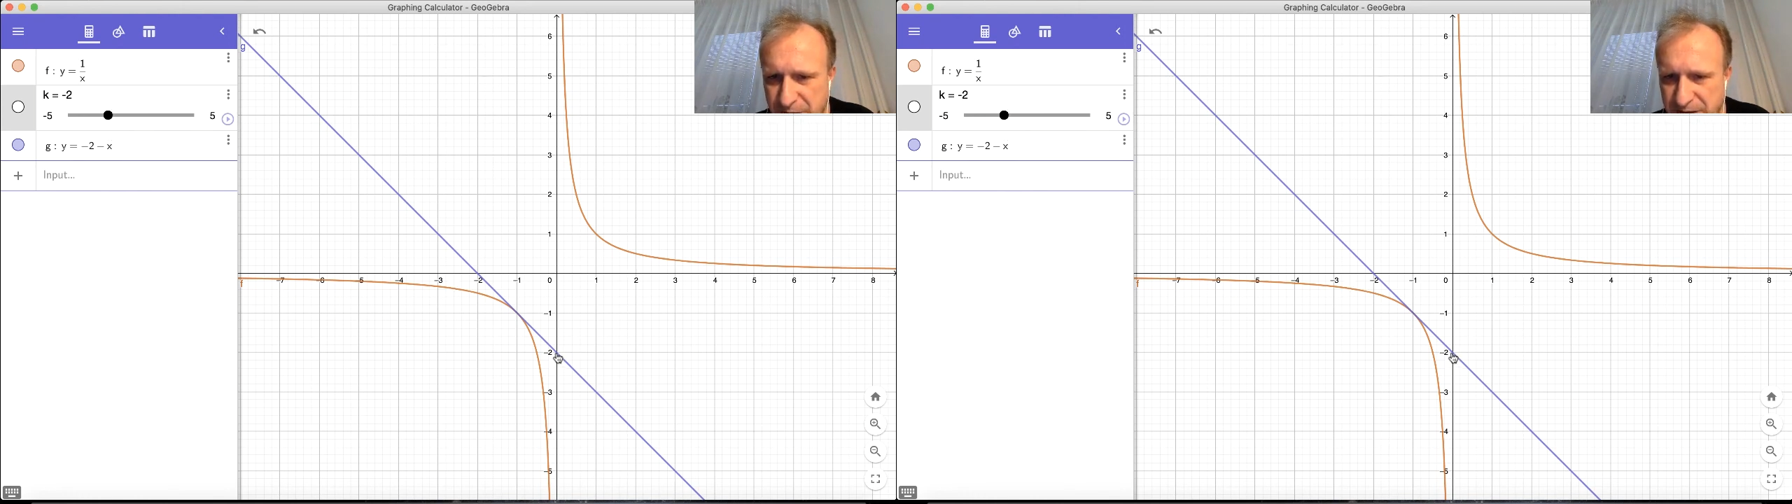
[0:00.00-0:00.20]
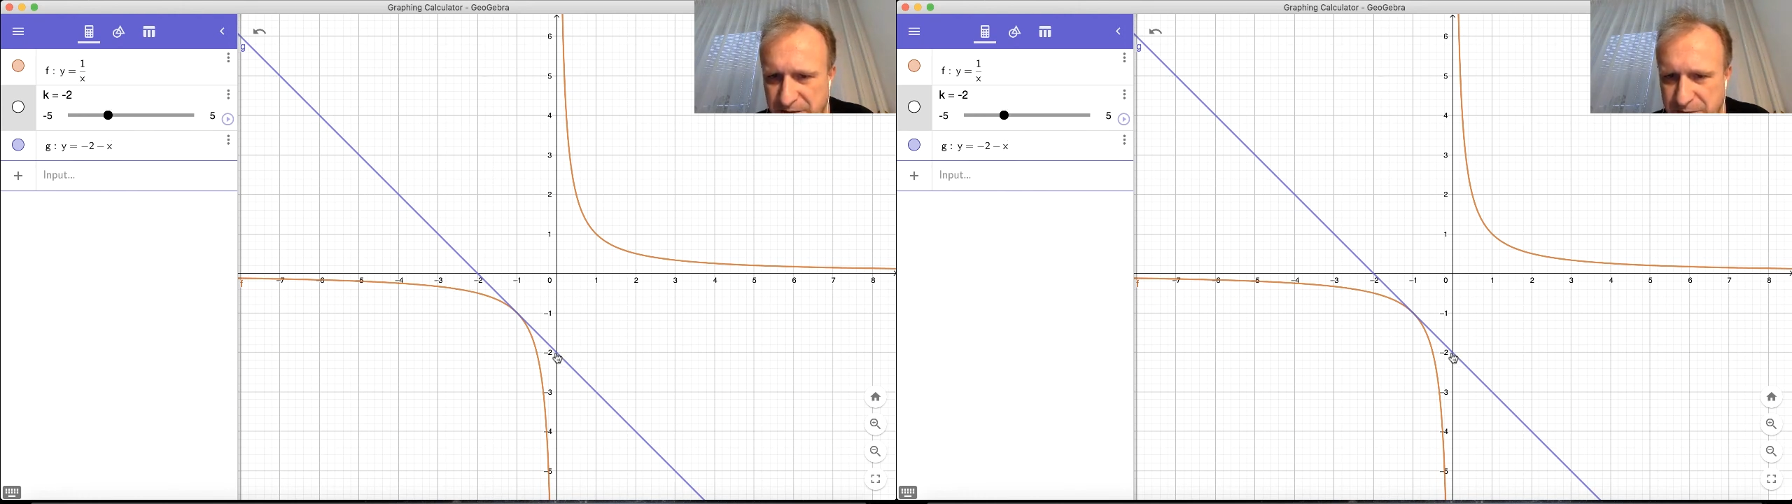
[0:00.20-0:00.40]

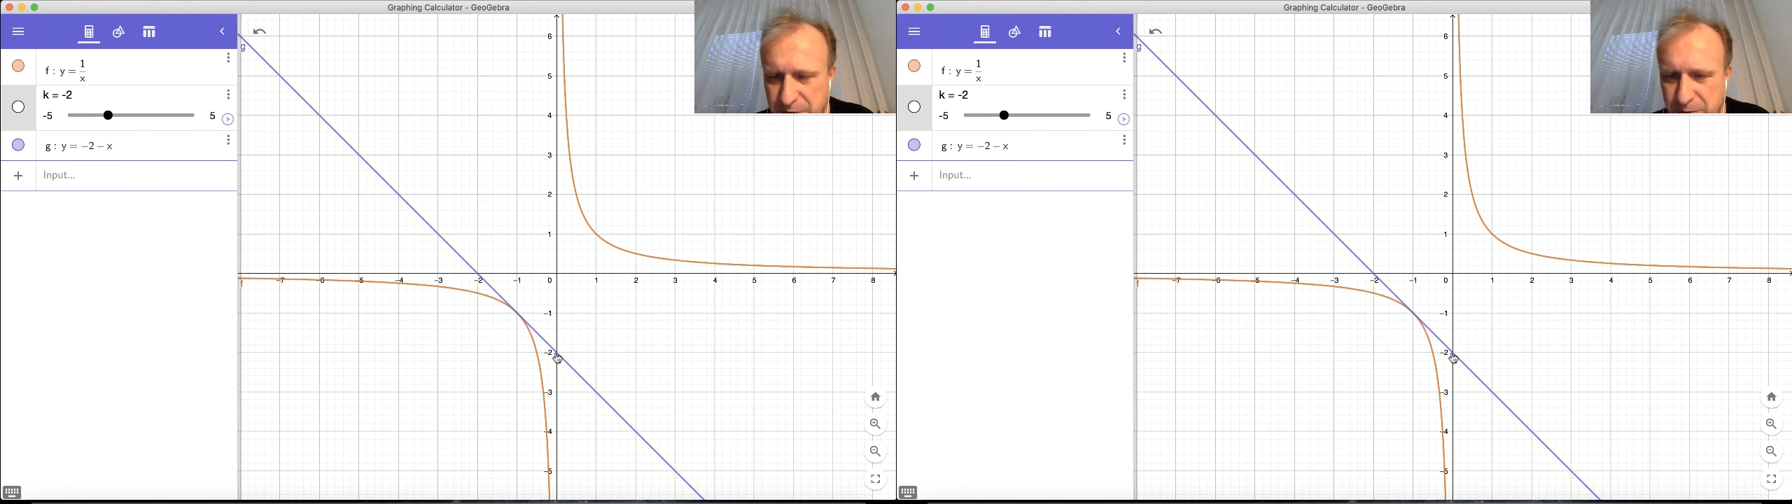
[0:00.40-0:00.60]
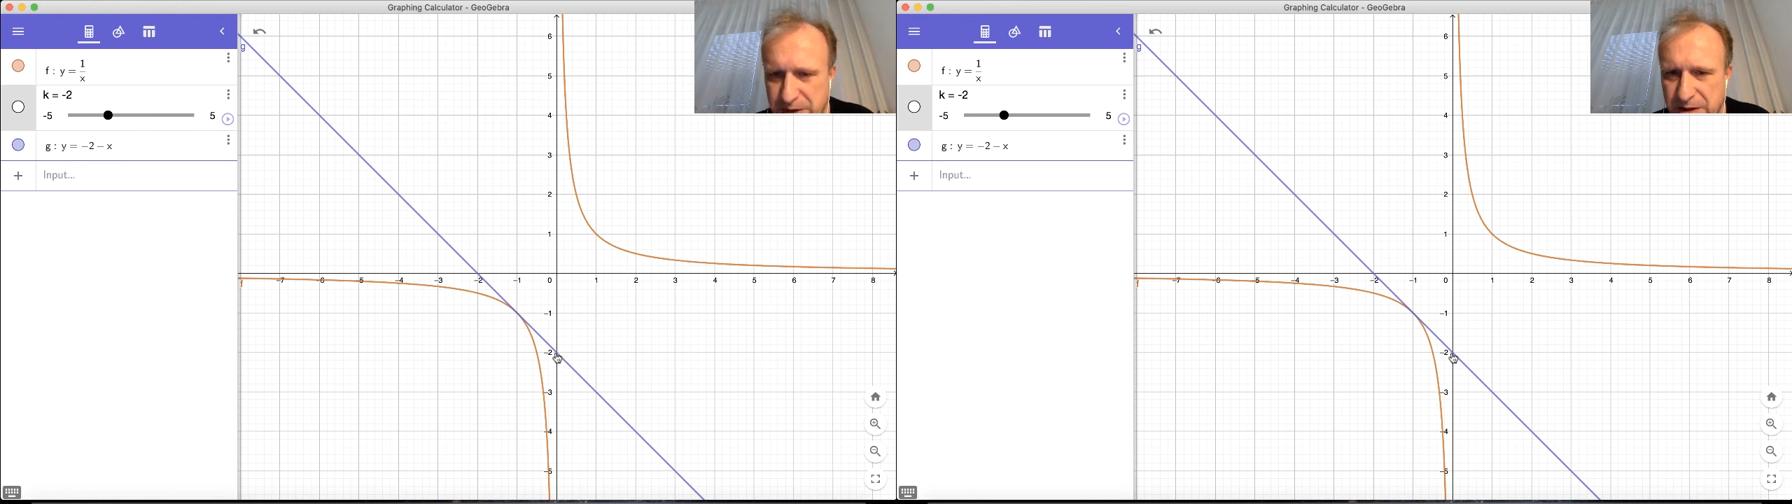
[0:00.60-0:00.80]

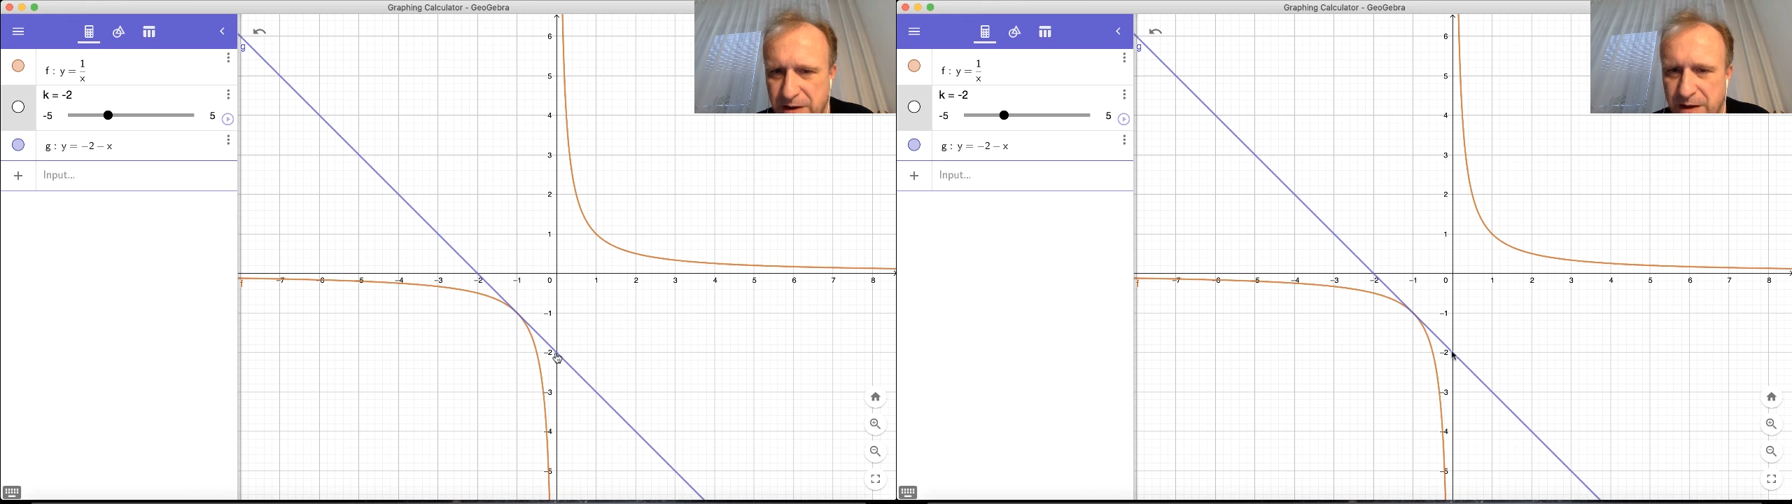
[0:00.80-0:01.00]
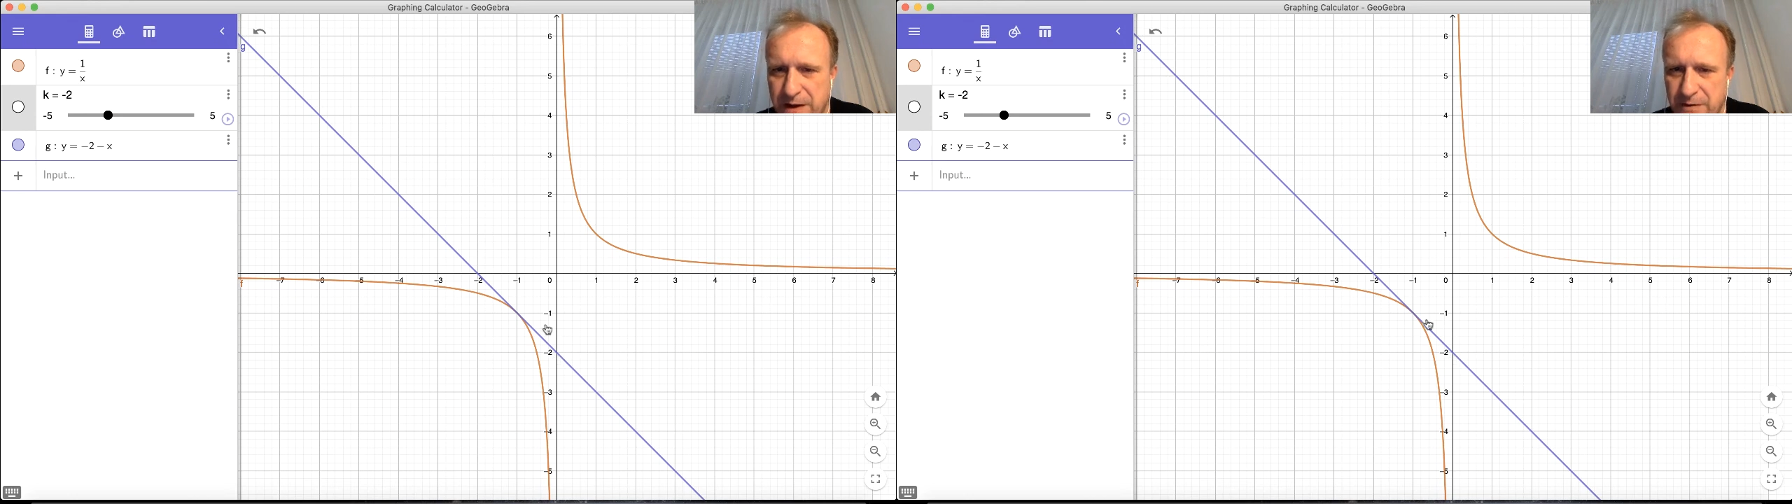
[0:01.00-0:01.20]
-2 here,